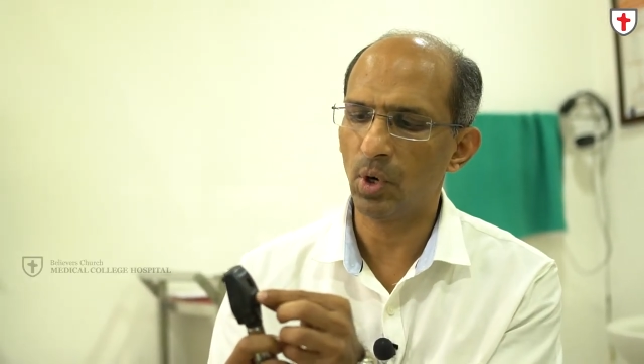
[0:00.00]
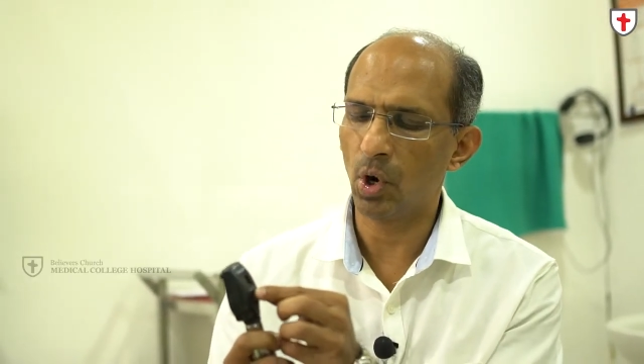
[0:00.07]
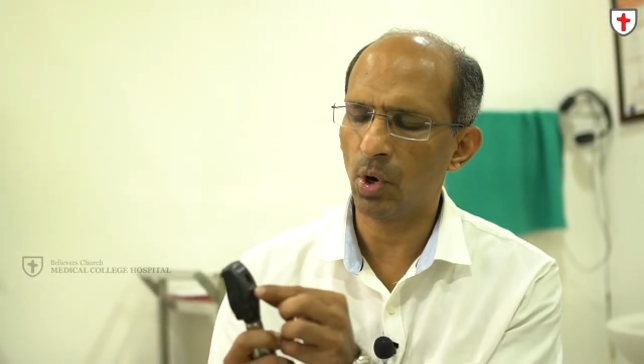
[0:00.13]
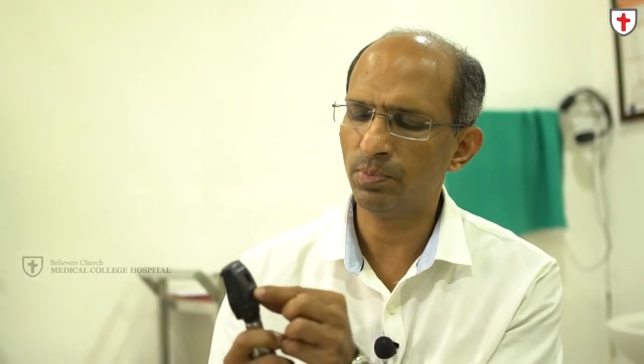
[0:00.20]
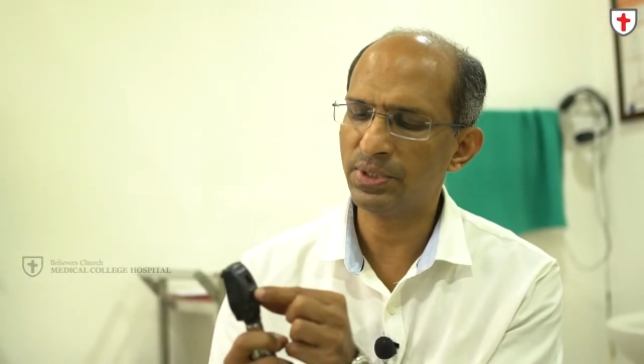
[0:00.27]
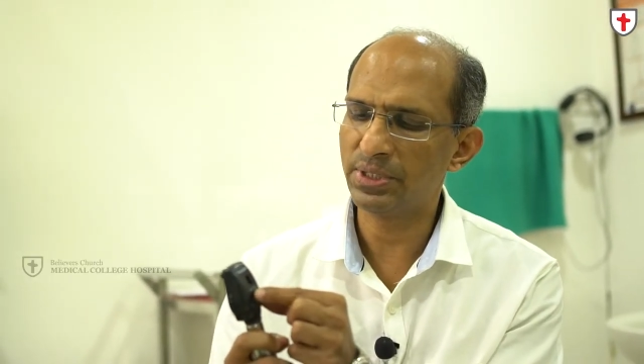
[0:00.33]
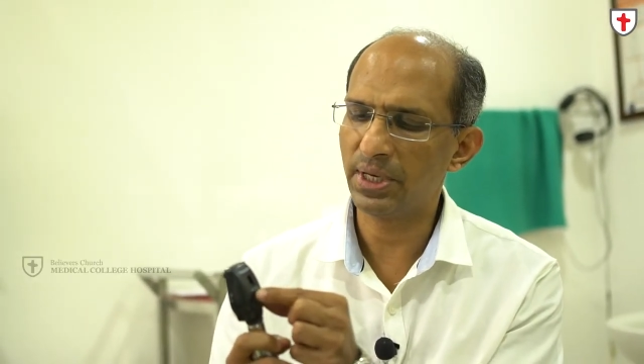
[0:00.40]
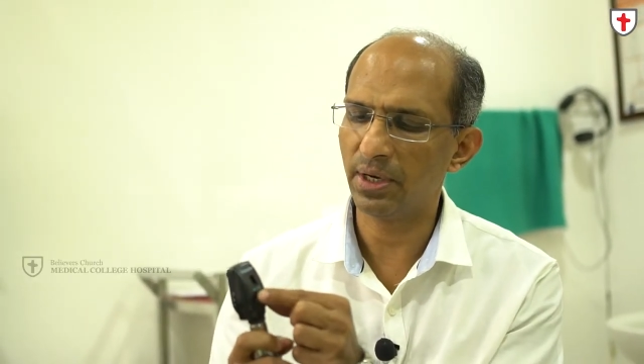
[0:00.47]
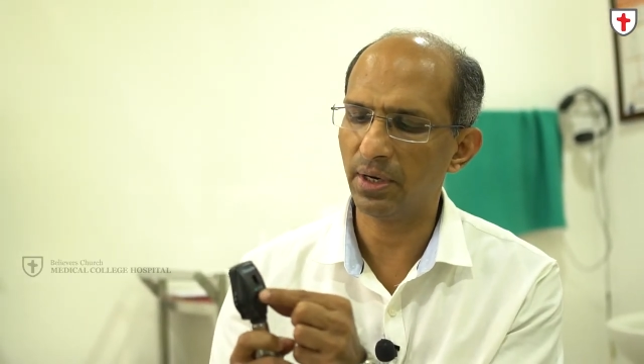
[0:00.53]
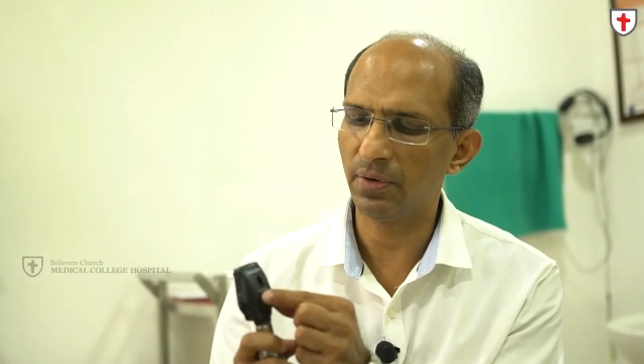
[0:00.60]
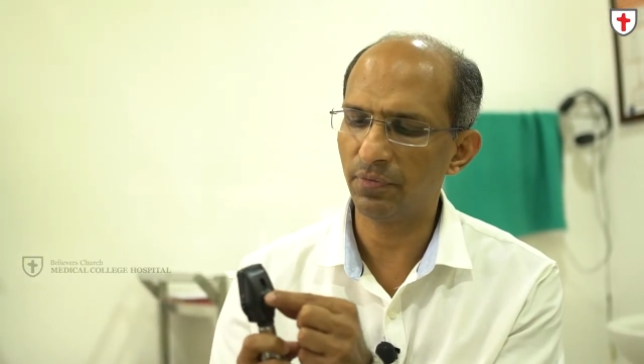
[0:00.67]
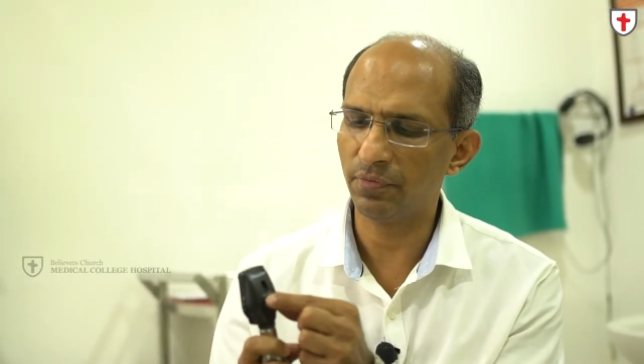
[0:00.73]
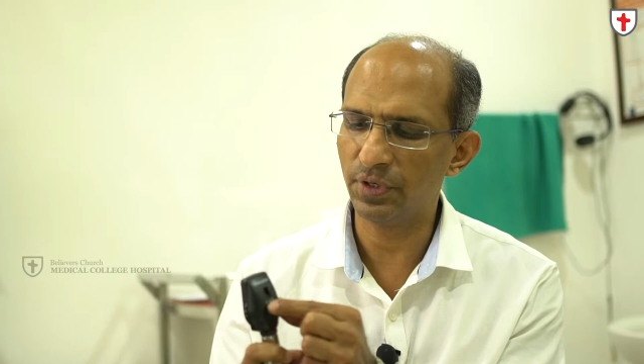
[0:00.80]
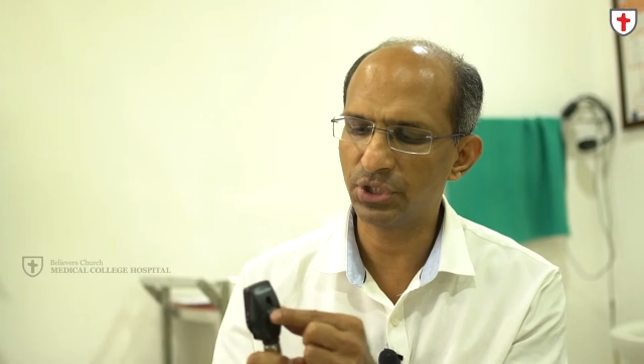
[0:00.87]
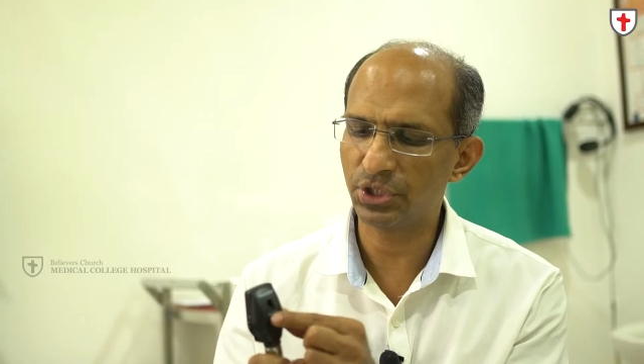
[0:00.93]
knobs here
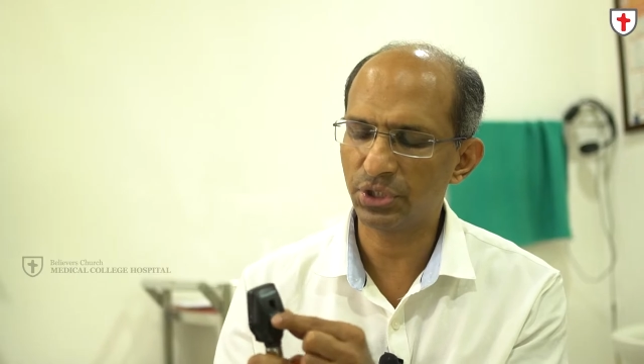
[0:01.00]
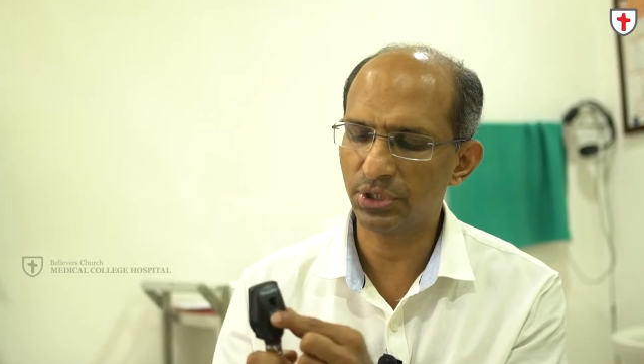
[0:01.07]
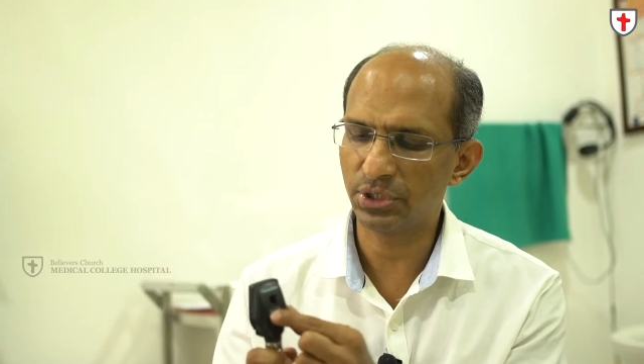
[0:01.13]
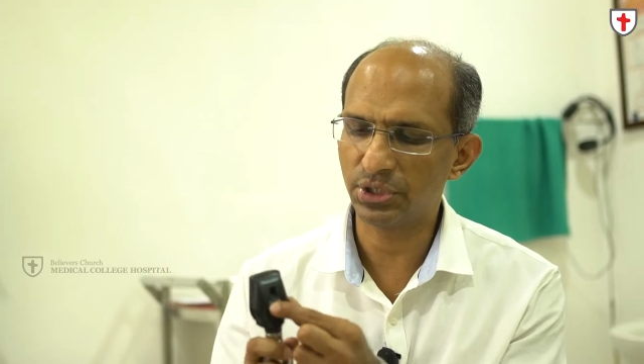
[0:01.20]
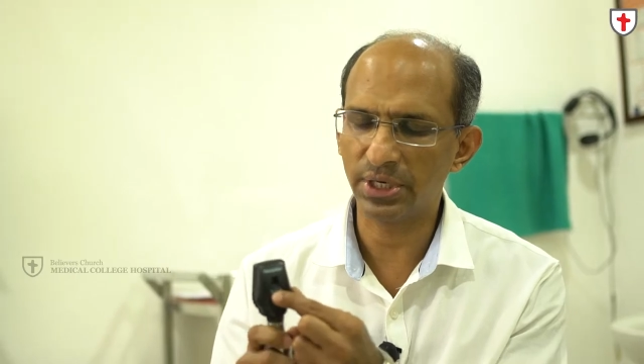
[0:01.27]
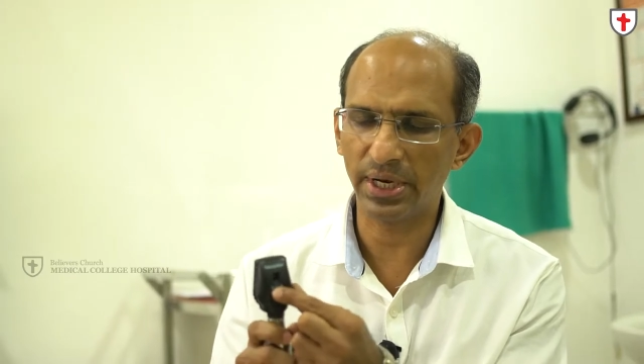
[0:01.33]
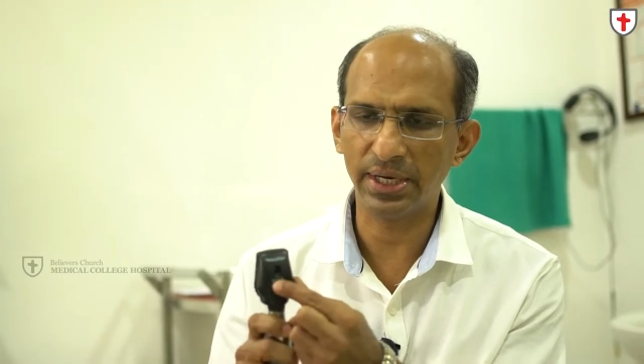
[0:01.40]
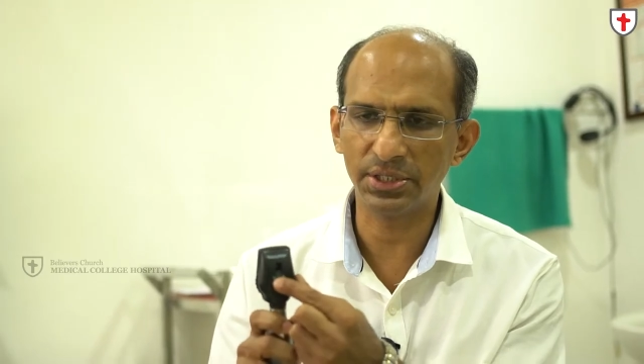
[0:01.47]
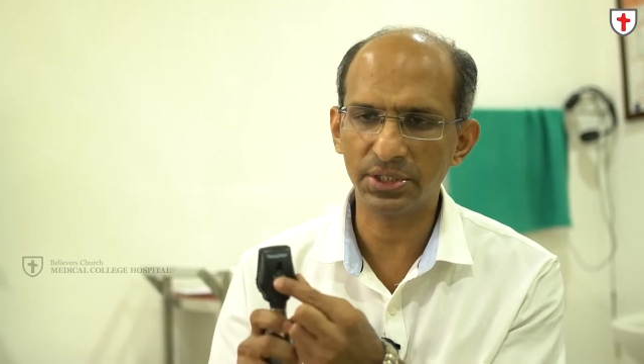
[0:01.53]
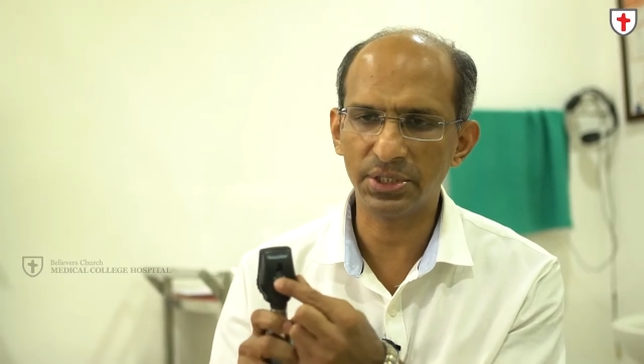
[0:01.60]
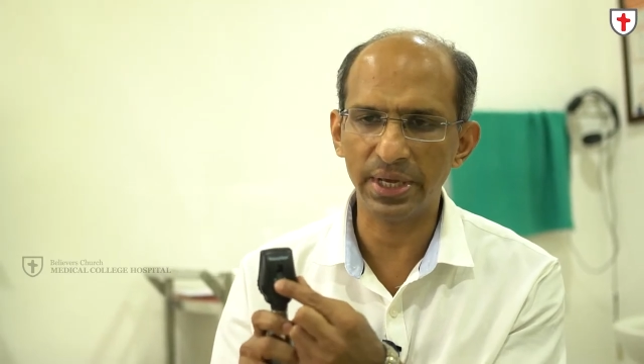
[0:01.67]
which change